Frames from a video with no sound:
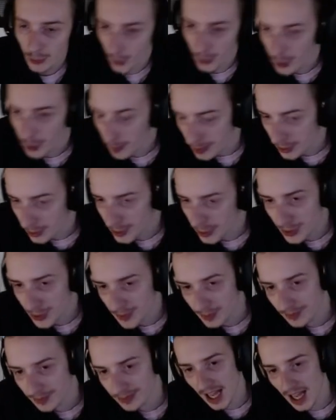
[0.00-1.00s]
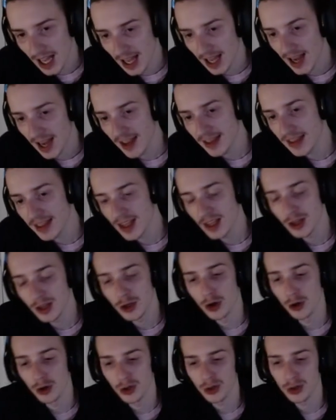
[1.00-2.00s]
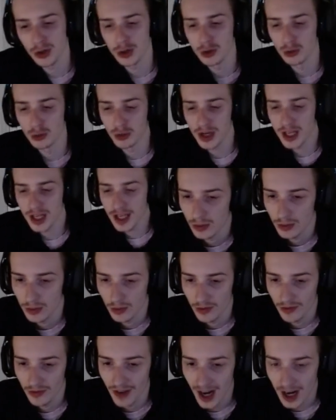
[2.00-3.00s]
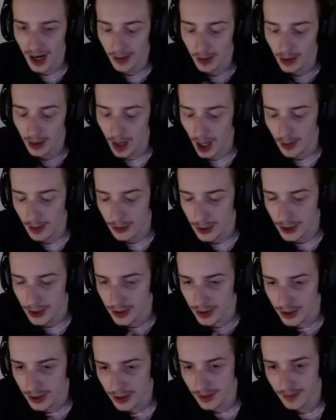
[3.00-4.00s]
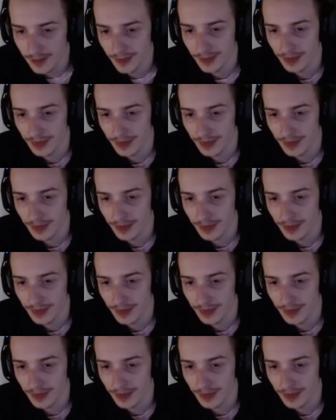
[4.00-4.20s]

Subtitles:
your boots, I think there are 3 viable options.